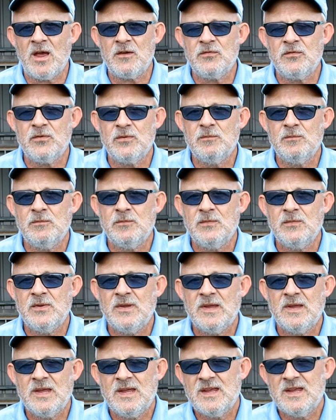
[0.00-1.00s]
path.
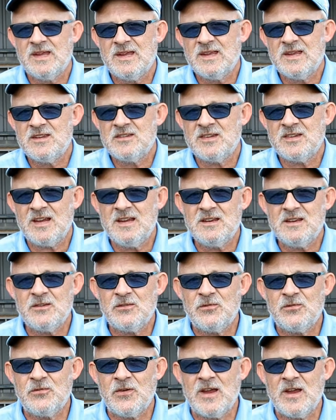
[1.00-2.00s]
Second
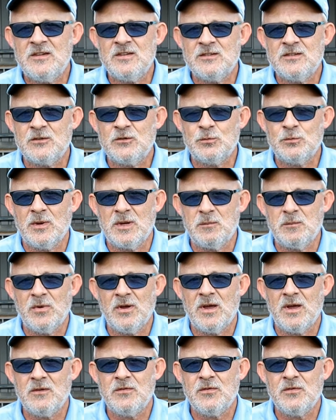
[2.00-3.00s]
is face to swing
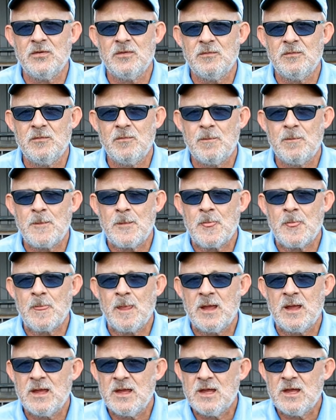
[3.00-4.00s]
path.
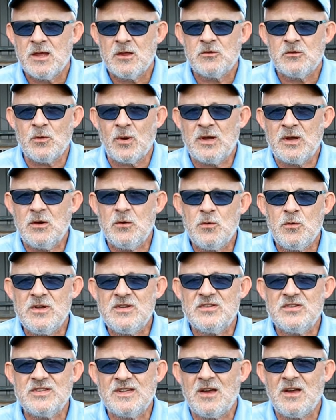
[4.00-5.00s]
So I can
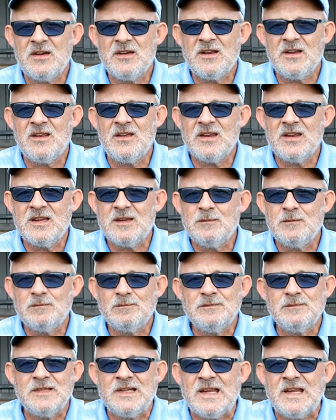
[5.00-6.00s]
always kind of like
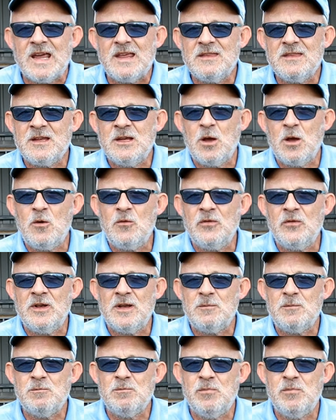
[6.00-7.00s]
get the golf
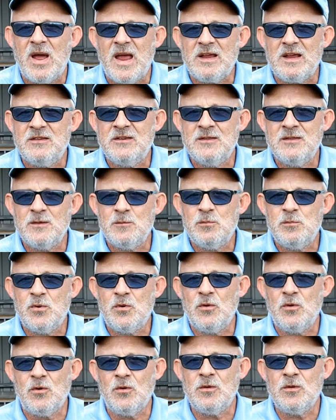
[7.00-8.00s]
club back to the
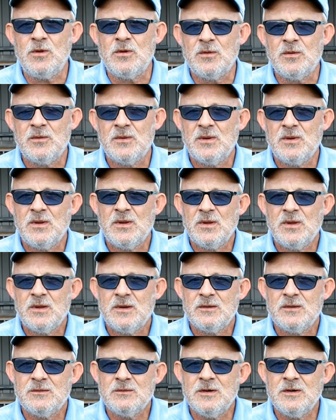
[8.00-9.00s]
ball,
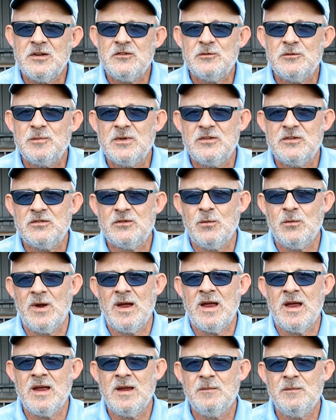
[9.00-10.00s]
reasonably
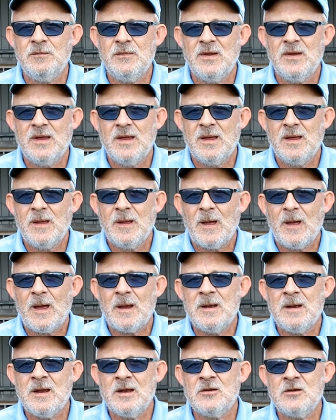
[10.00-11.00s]
square,
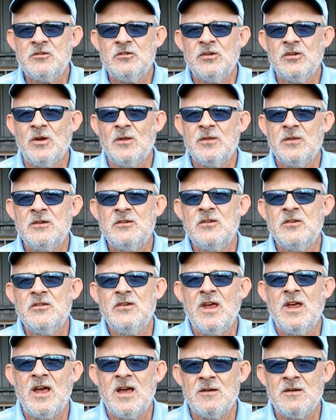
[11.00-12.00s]
and hit a shot that
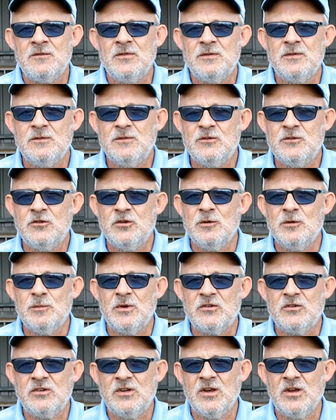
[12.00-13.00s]
doesn't have too
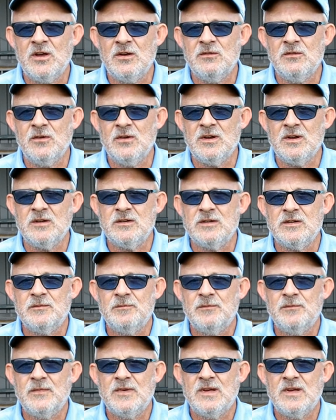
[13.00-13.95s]
much curve on it.